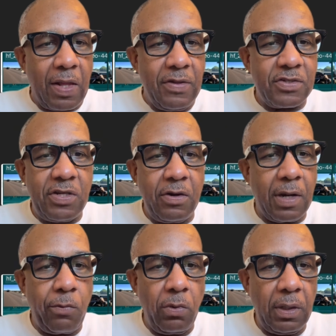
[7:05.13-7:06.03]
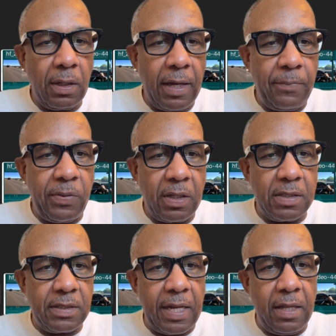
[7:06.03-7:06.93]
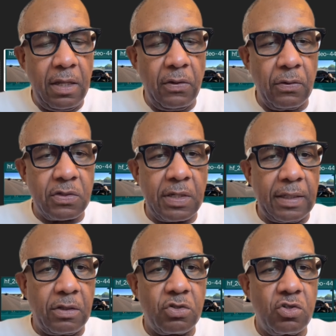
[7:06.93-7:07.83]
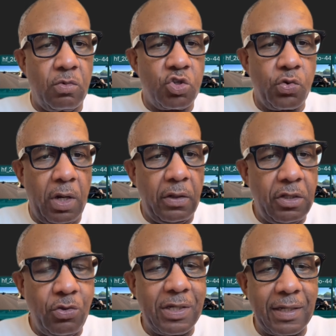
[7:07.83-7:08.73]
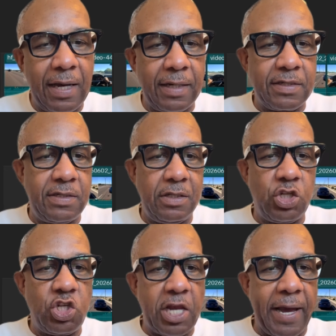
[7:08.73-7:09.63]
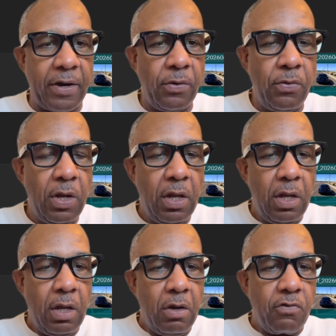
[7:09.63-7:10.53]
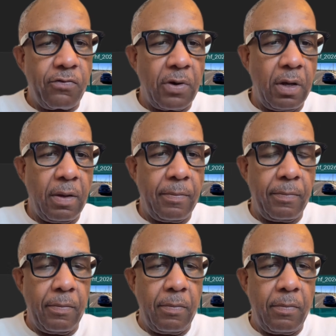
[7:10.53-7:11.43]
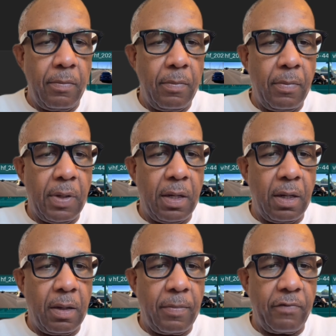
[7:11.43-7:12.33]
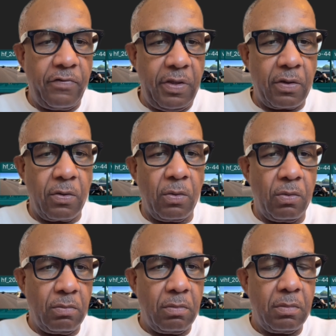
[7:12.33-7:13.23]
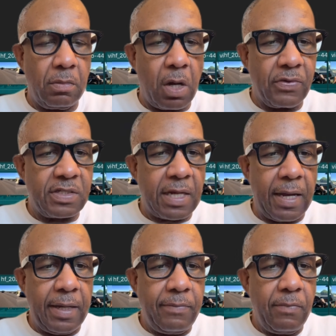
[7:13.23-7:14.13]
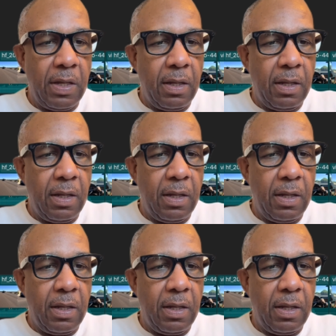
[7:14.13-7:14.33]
This here I really like because it looks like there's someone trailing. You can kind of see the shadow from a vehicle on the side